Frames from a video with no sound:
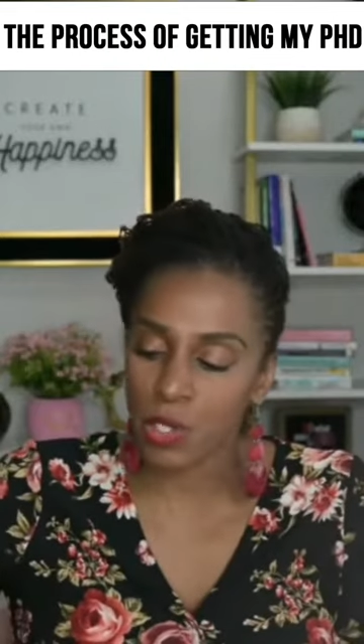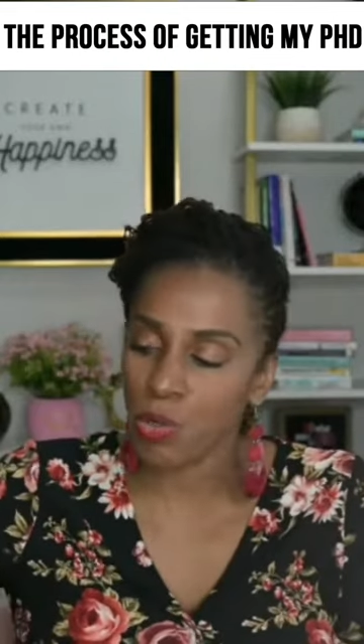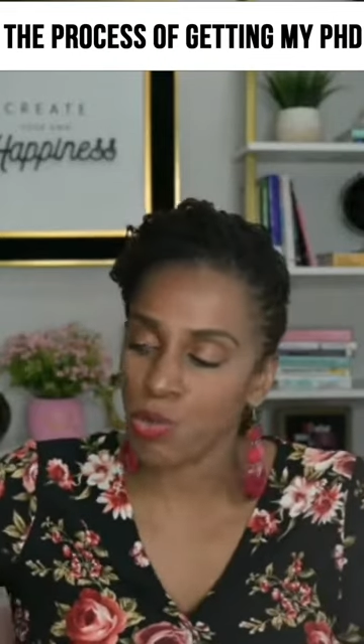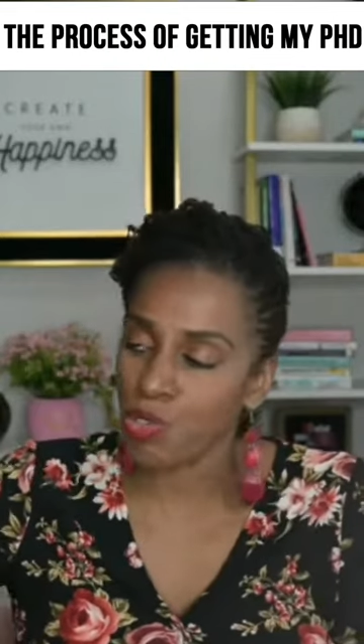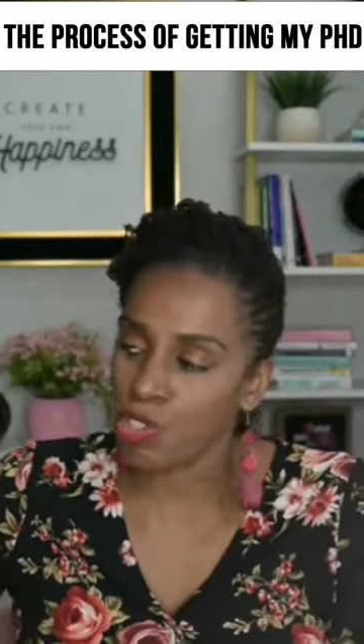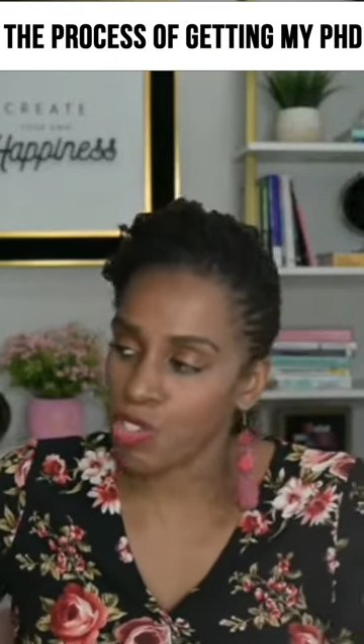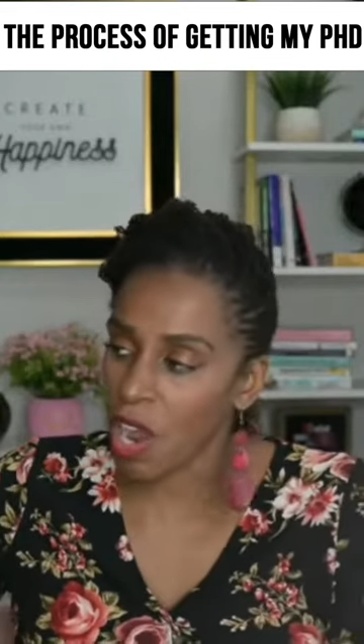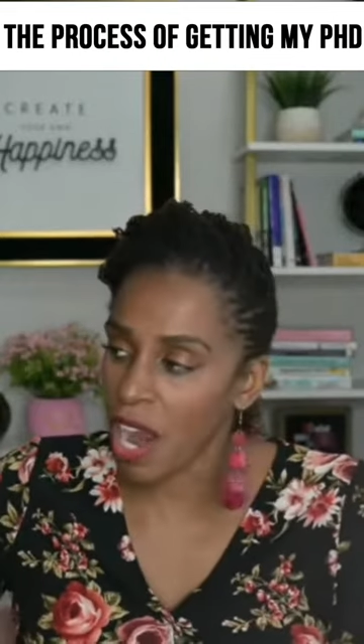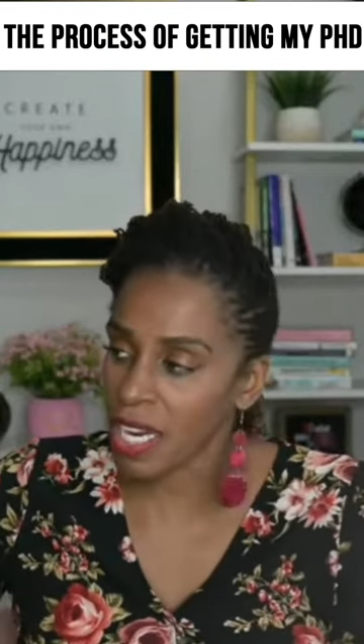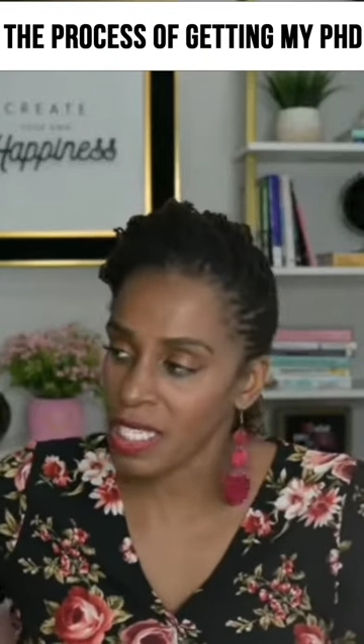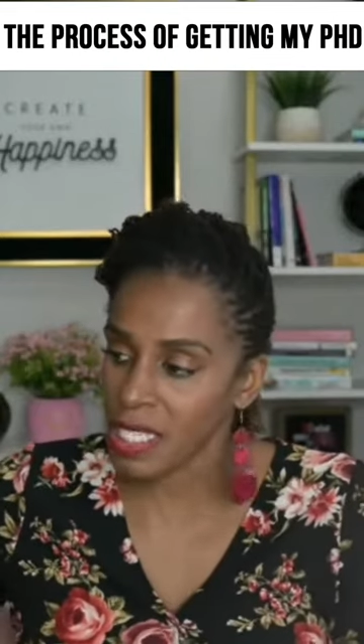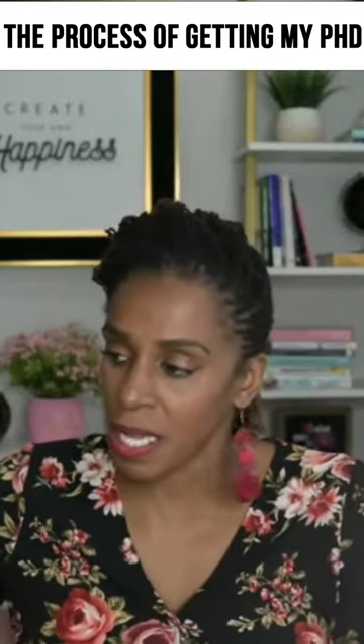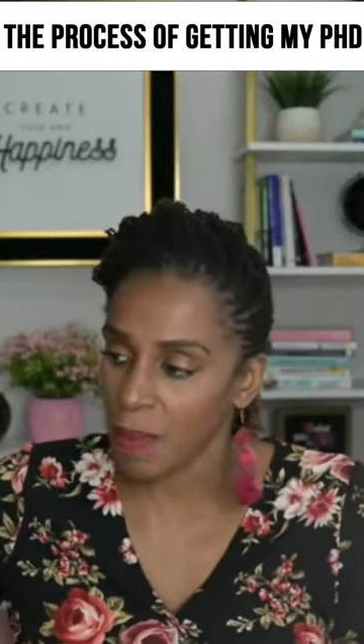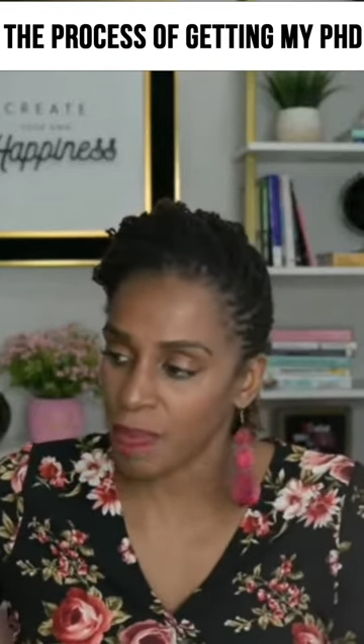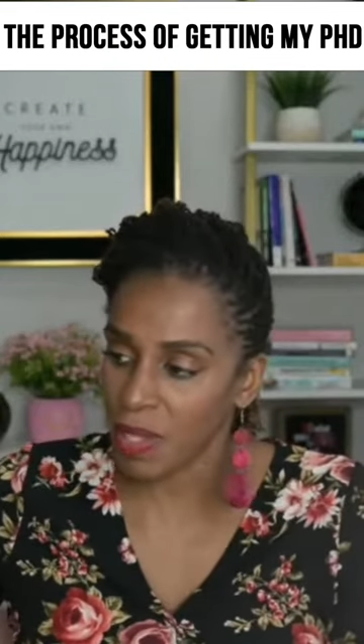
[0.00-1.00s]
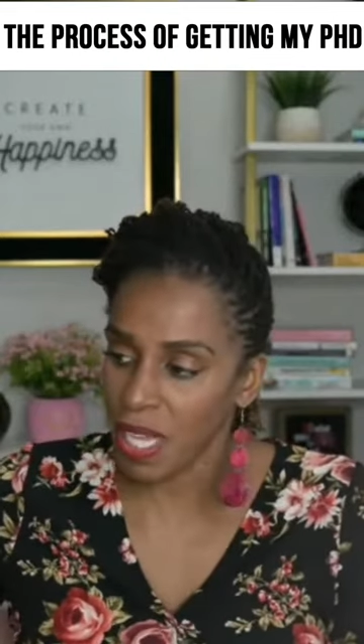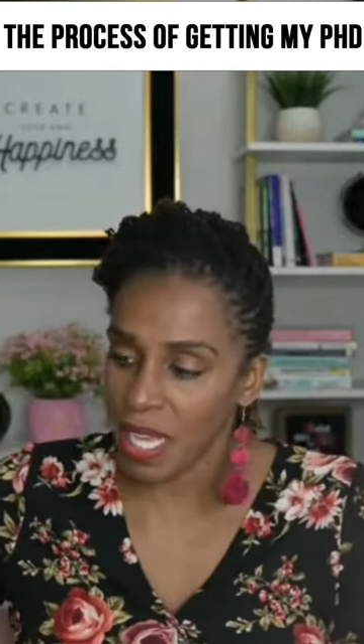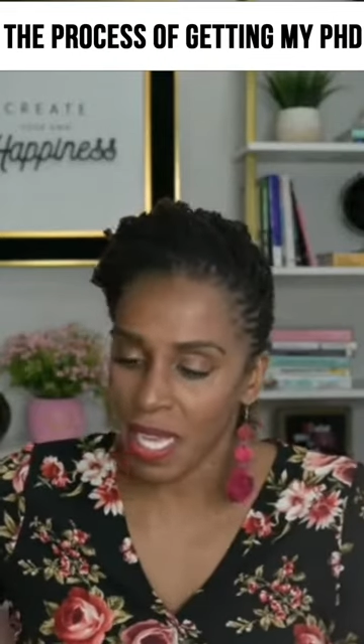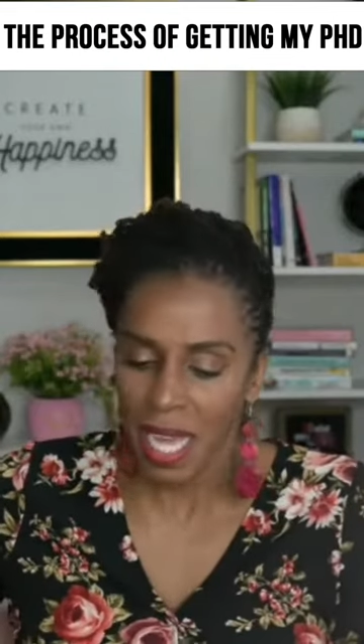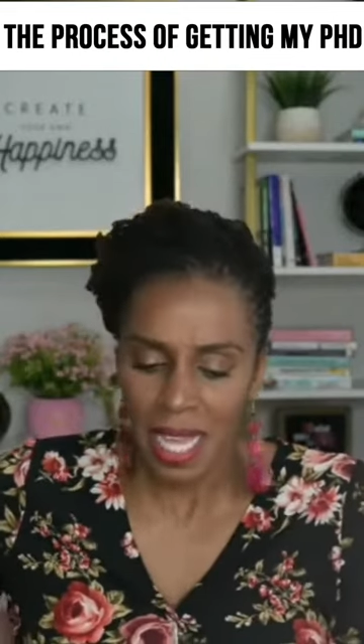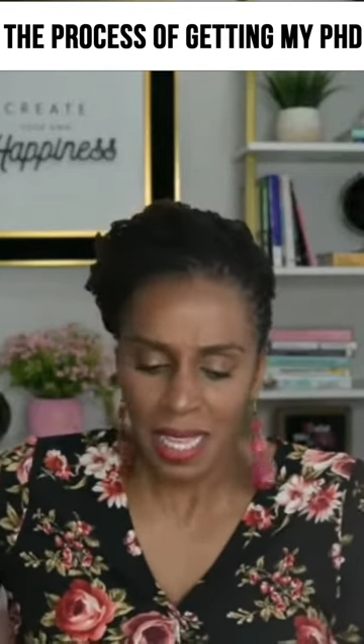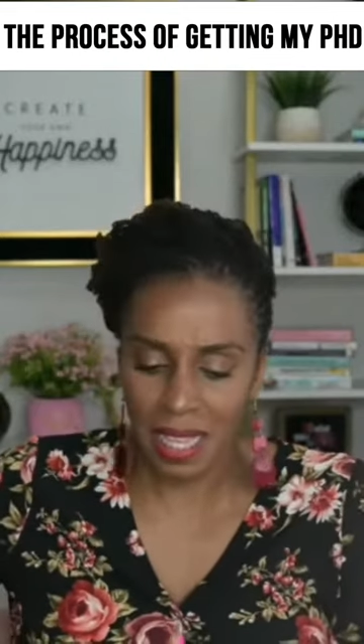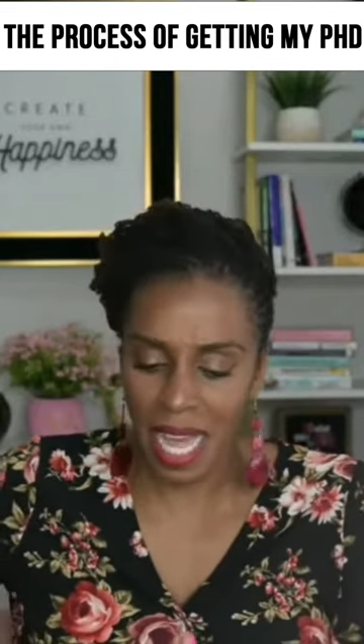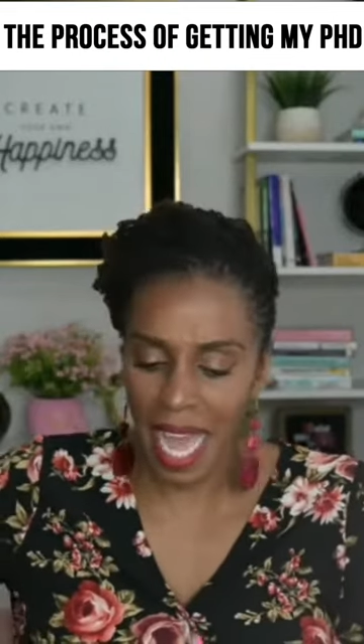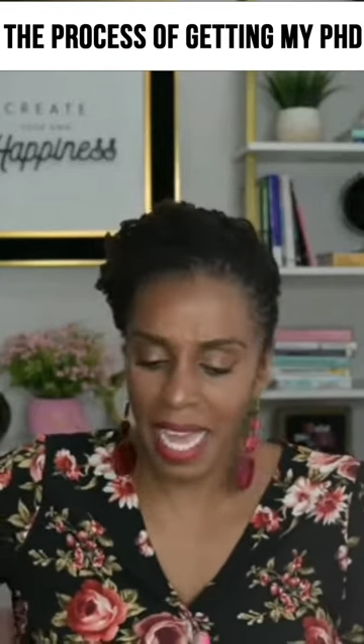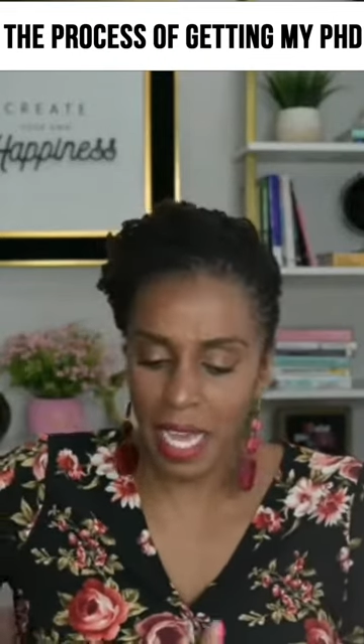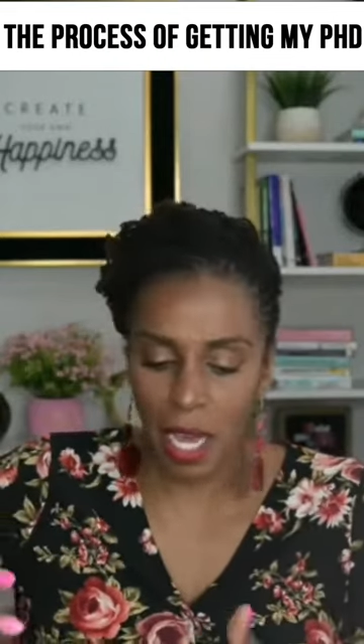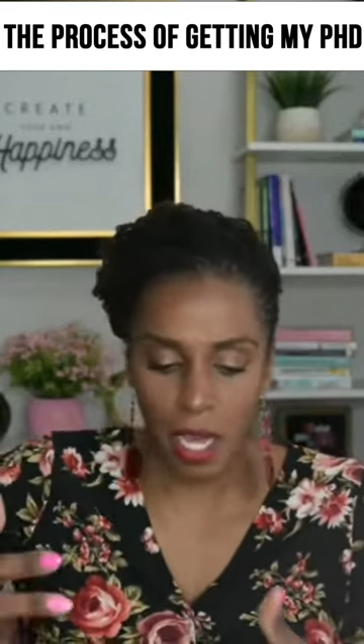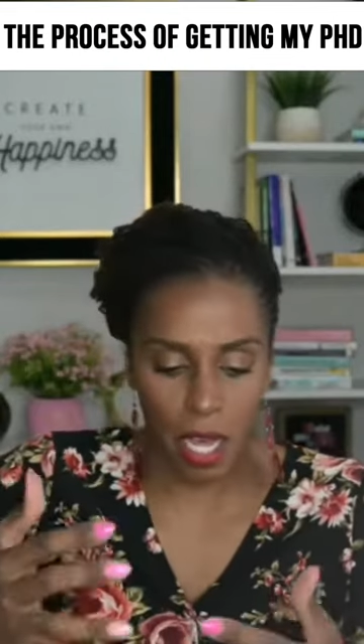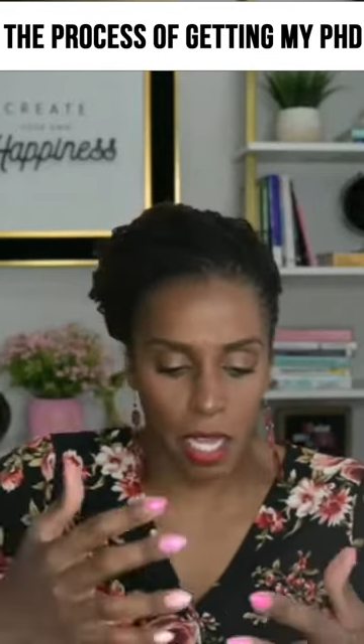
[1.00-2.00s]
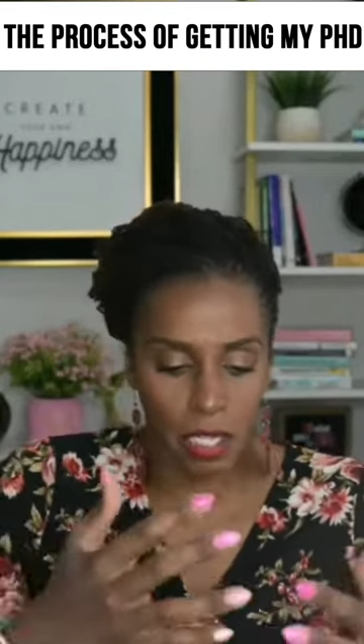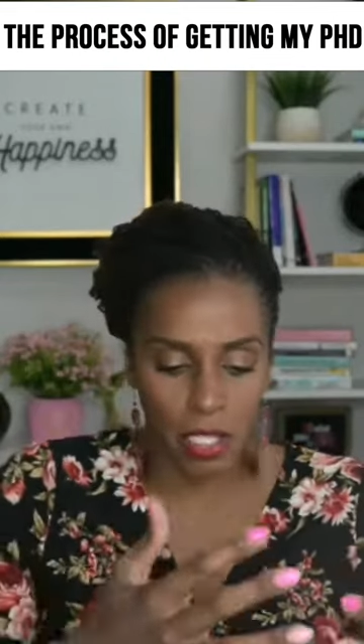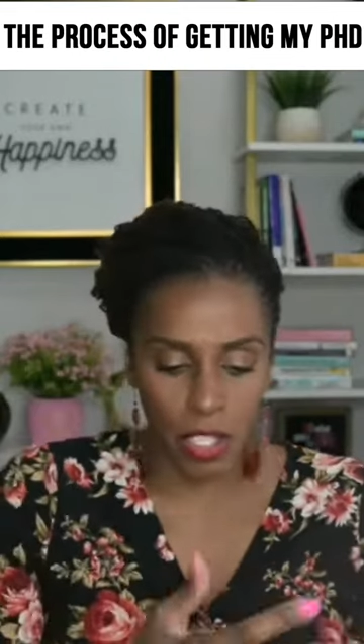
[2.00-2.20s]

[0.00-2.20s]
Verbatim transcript: to start something like a,